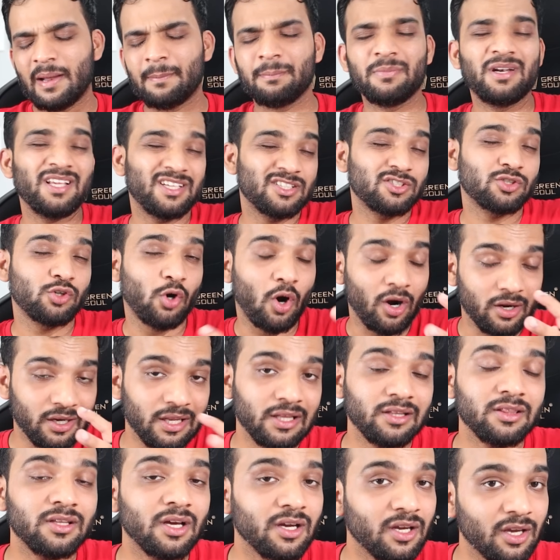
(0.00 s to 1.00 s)
I'm
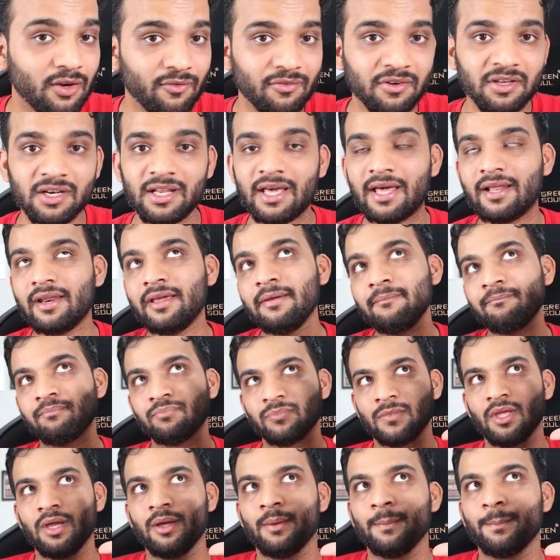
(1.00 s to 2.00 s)
distorting the given array.
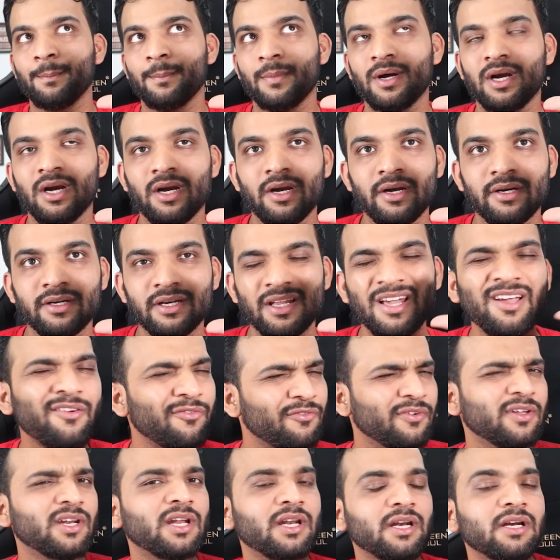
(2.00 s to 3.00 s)
But
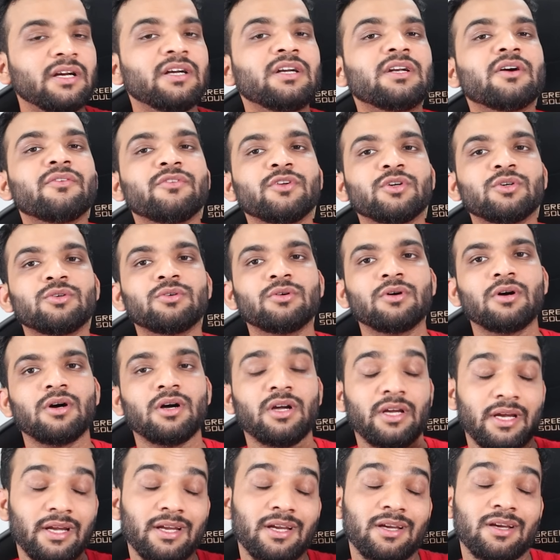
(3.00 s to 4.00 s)
if in an interview,
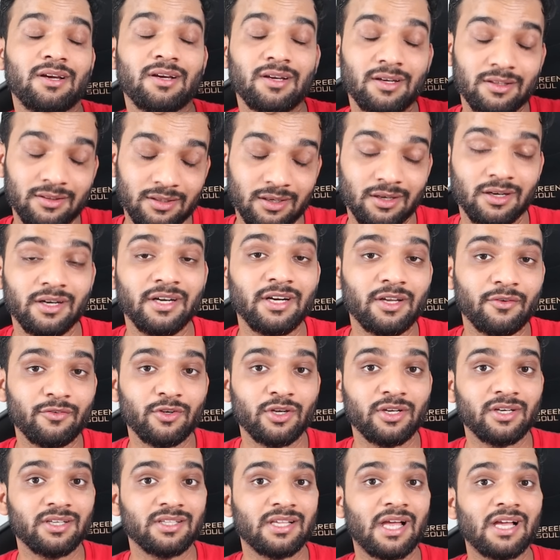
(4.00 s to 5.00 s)
the
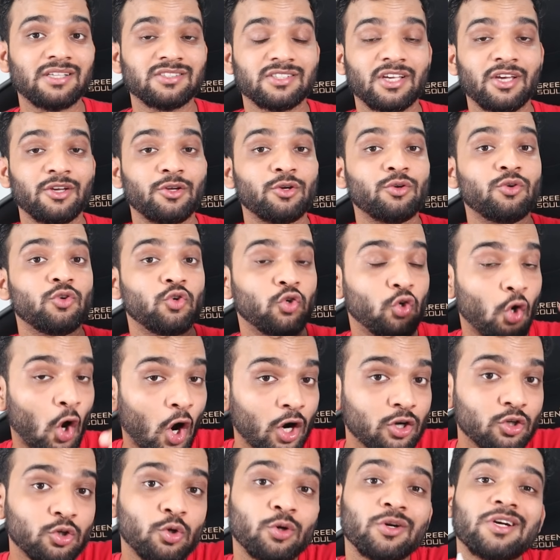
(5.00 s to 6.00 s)
interviewer is asking you
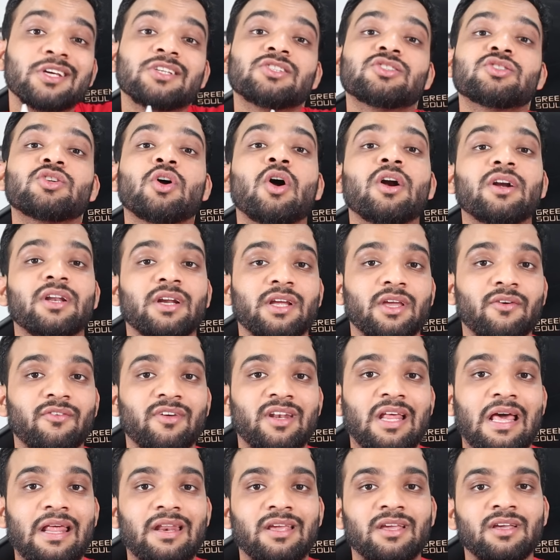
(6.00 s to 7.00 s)
not to distort a
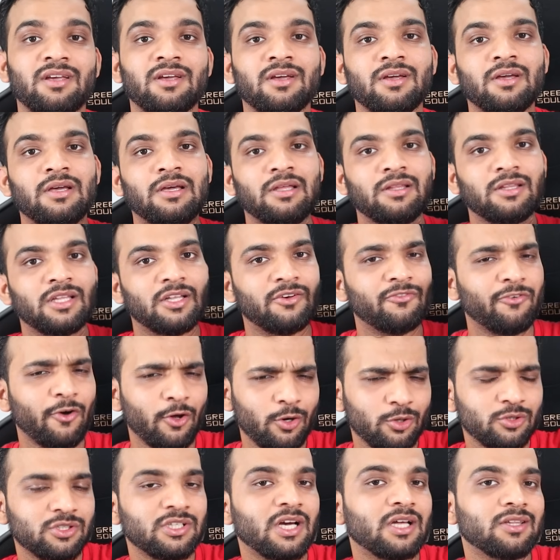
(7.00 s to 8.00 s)
given array, and
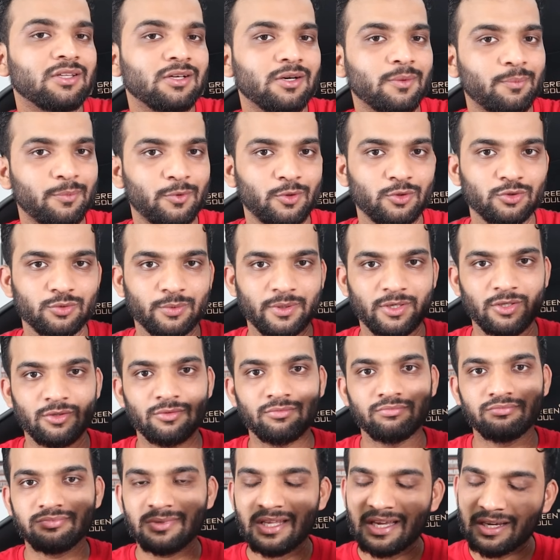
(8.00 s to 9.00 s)
follow the other approach where
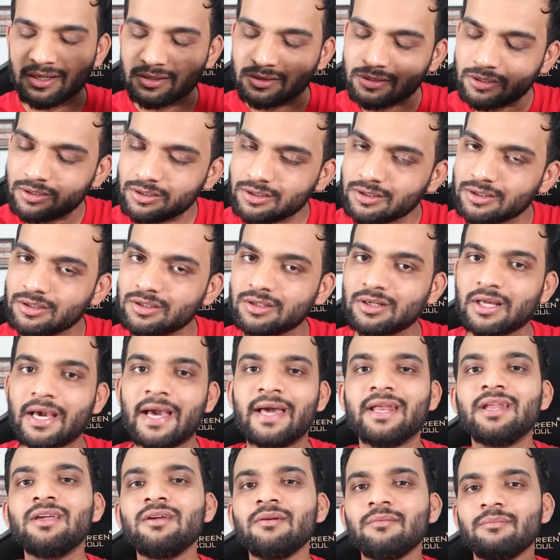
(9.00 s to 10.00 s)
you take a third
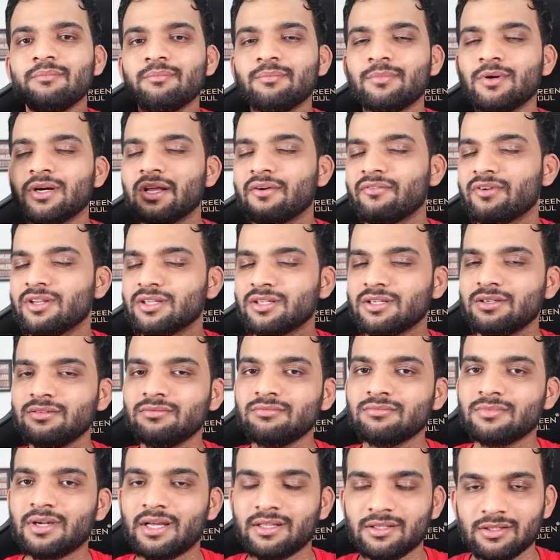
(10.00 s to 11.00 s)
array, put
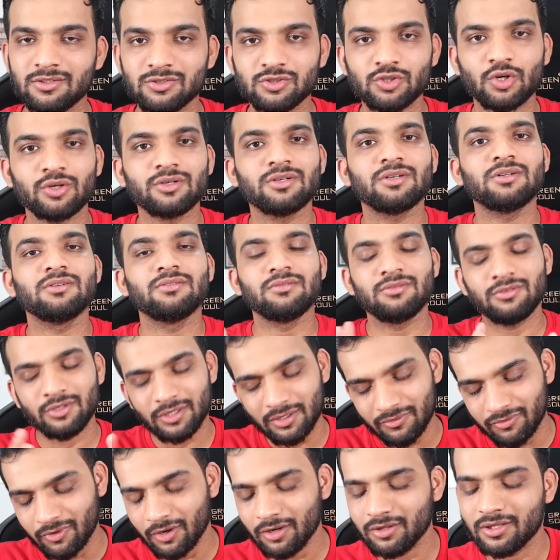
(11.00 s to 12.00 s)
everything, and then sort
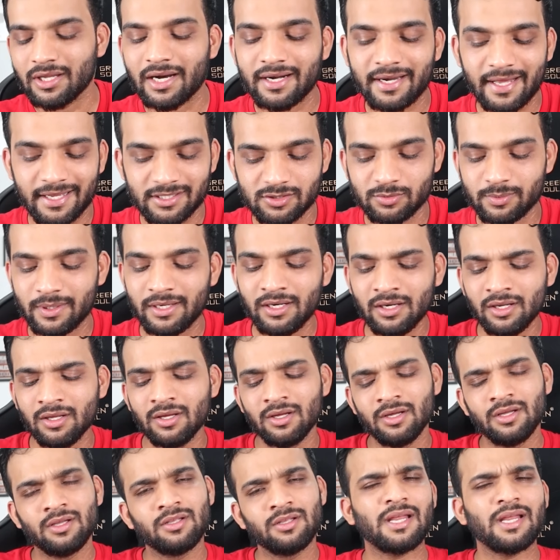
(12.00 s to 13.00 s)
and follow that as well.
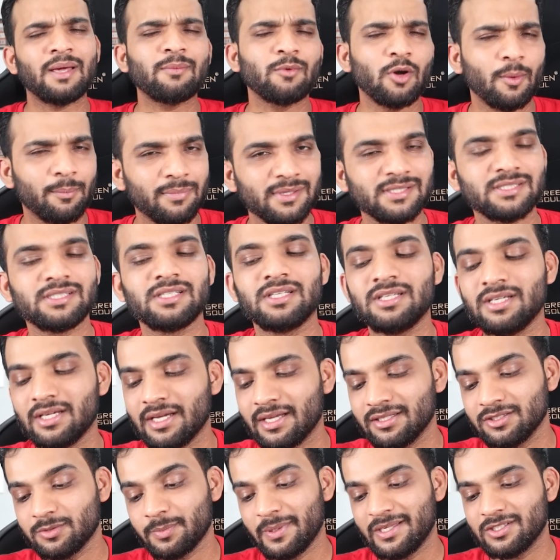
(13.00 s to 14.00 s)
Time
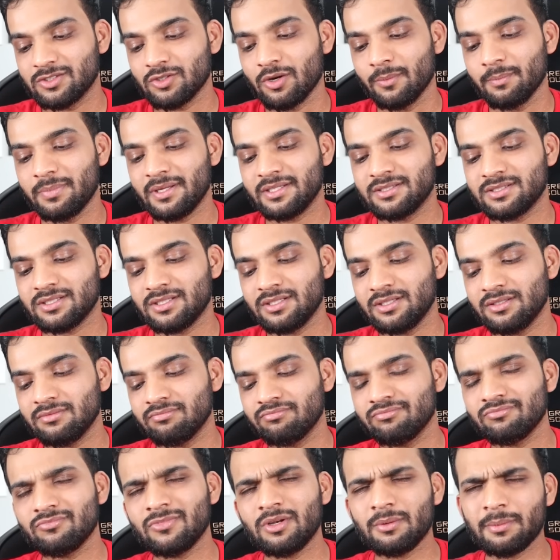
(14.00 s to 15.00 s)
complexity and space
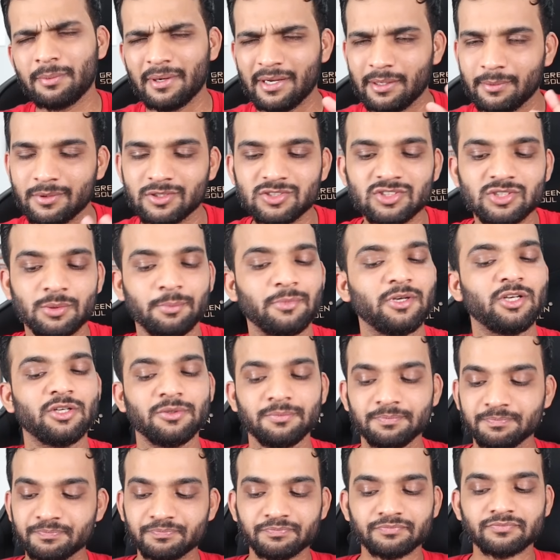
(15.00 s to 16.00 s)
complexity will be pretty much
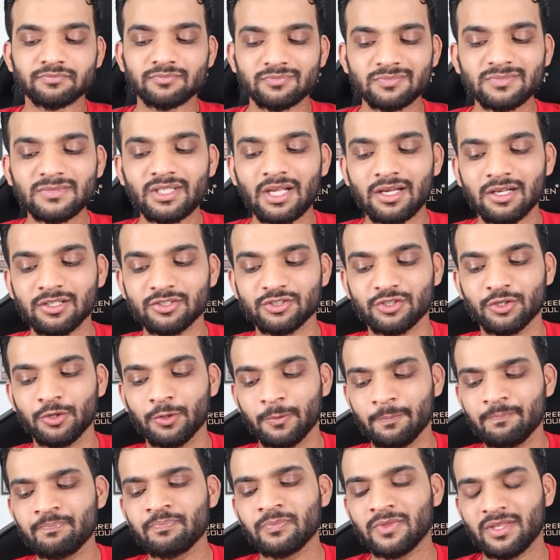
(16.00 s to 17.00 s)
similar.
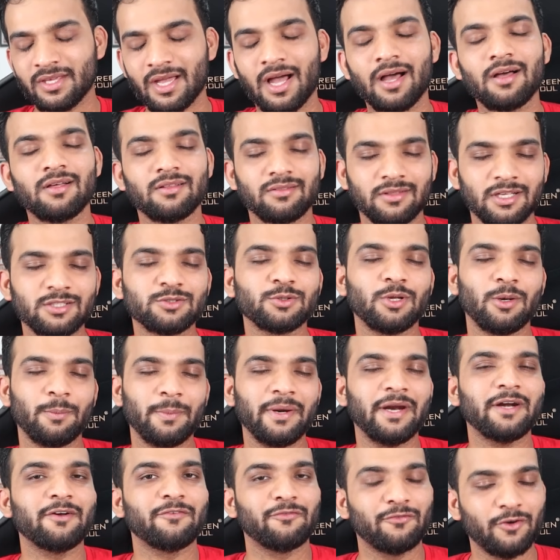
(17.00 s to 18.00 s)
So yeah, this will
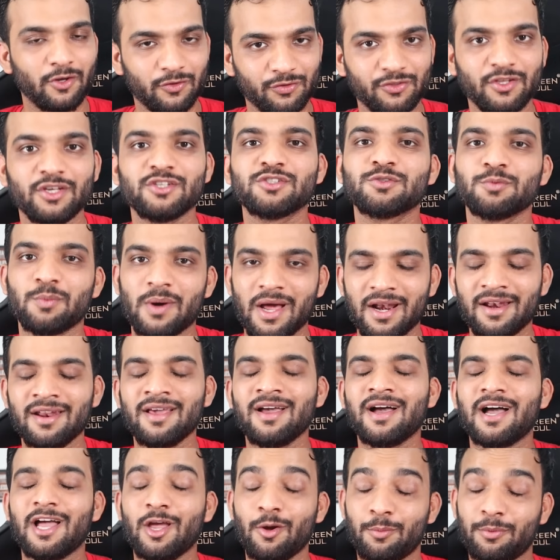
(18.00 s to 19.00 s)
be it for this one.
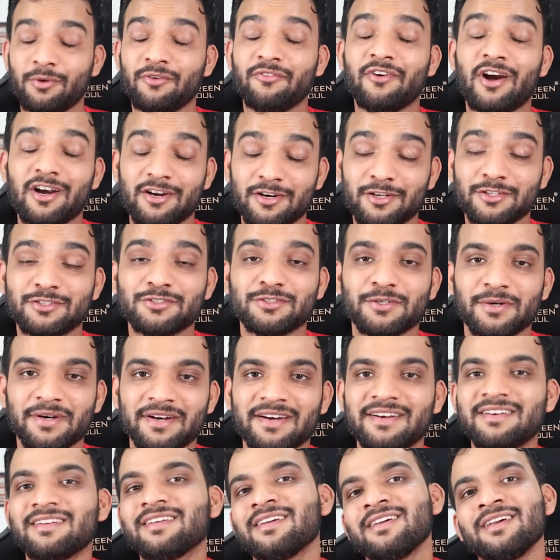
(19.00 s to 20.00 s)
I hope you've
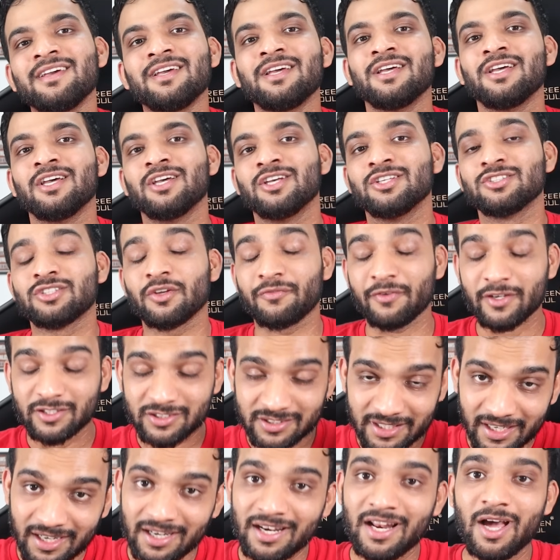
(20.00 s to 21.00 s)
understood it. So if you're
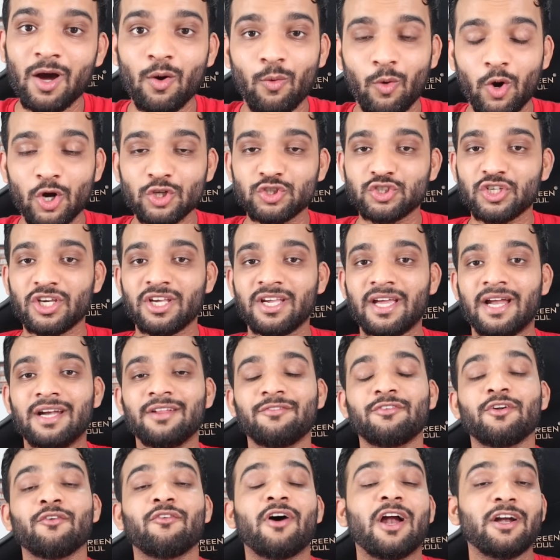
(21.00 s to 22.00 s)
still now watching
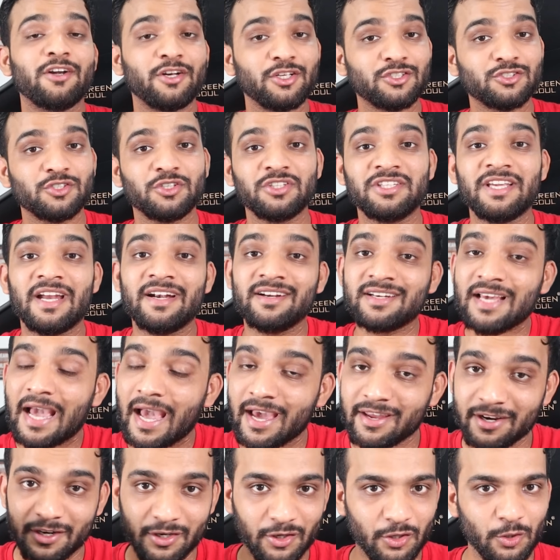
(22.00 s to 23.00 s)
and if you've understood the
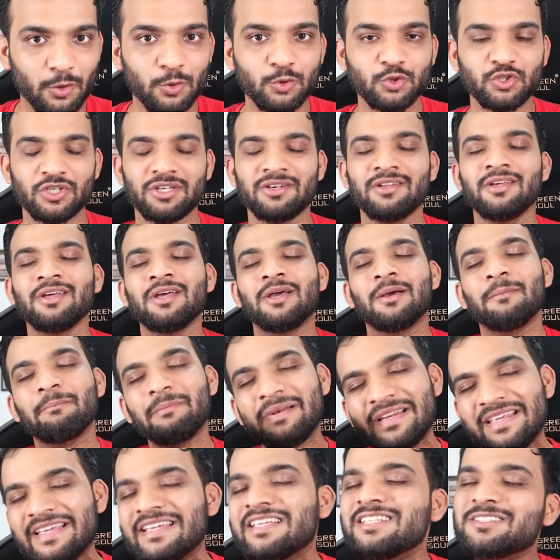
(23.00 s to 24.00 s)
entire intuition,
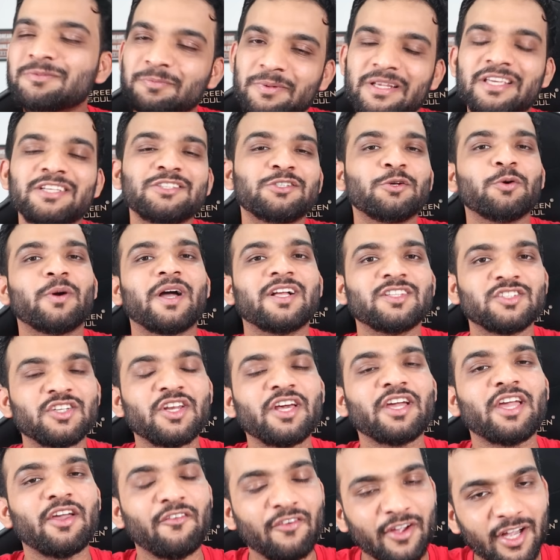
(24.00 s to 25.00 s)
please, please do
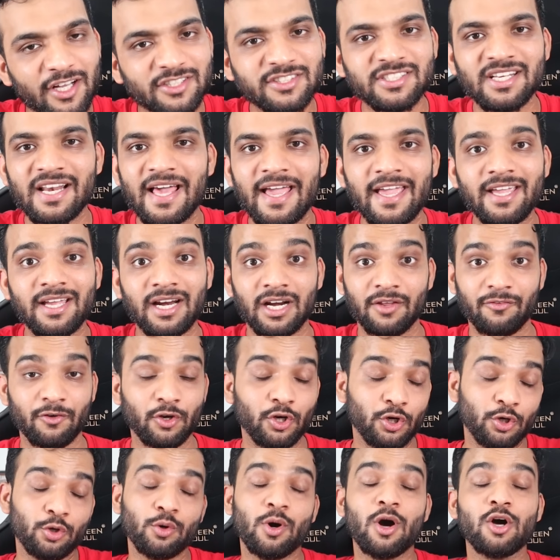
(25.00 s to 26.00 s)
consider giving us a like. And if
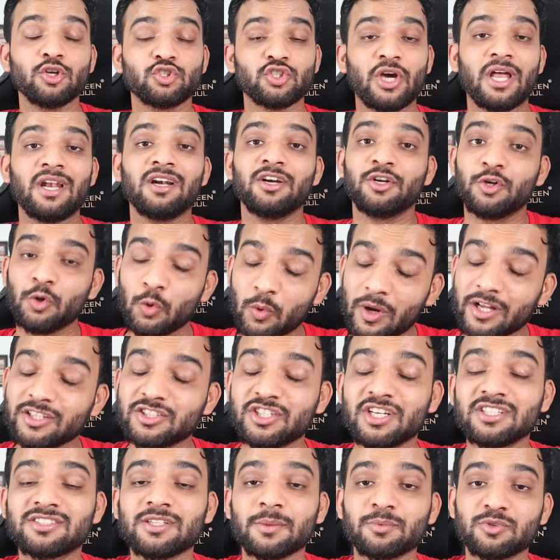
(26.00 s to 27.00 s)
you're new to our channel, do
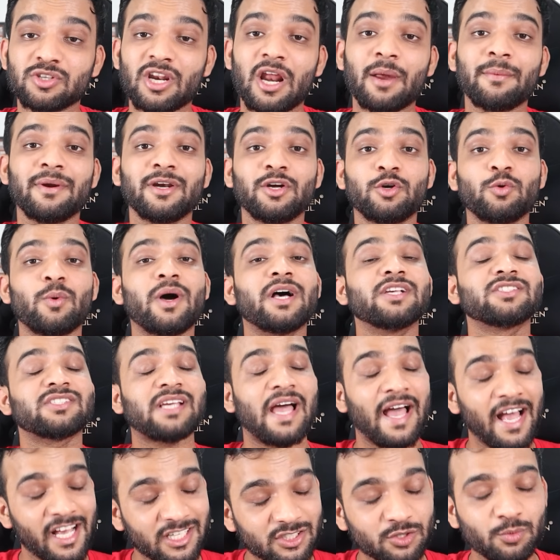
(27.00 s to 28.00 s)
consider subscribing to
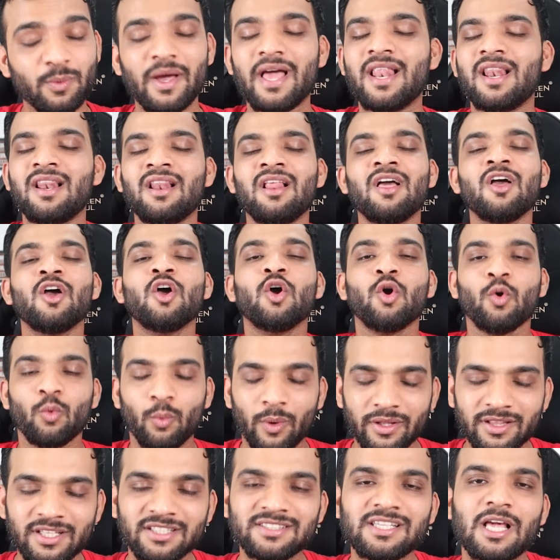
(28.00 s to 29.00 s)
us as
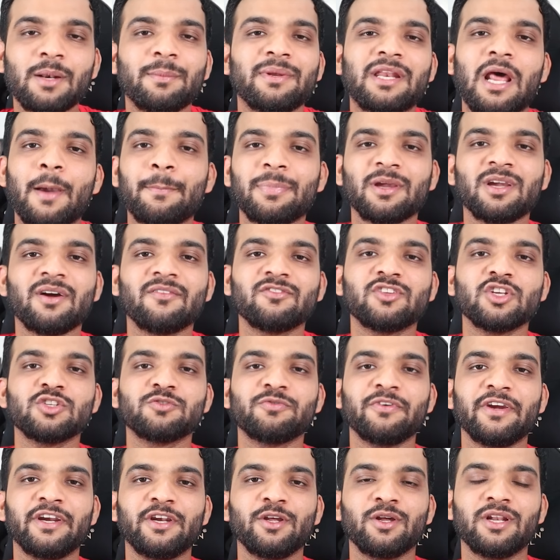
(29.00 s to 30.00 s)
well. With this, I'll be wrapping up
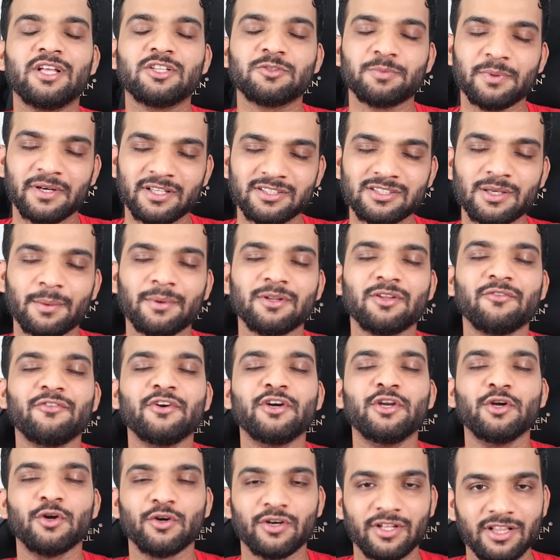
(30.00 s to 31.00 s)
this video. Let's finish some other
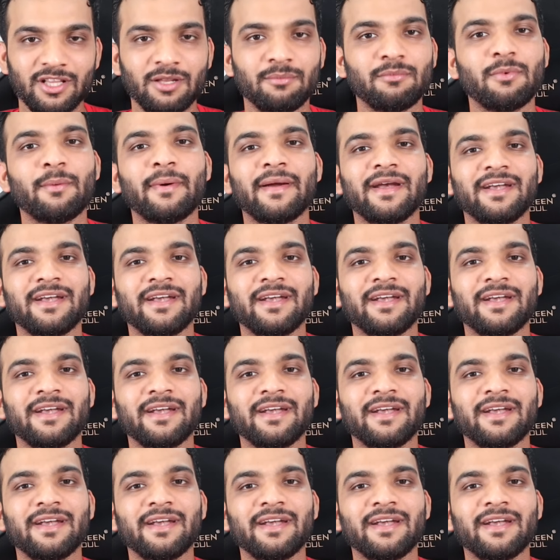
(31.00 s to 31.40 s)
video. Till then,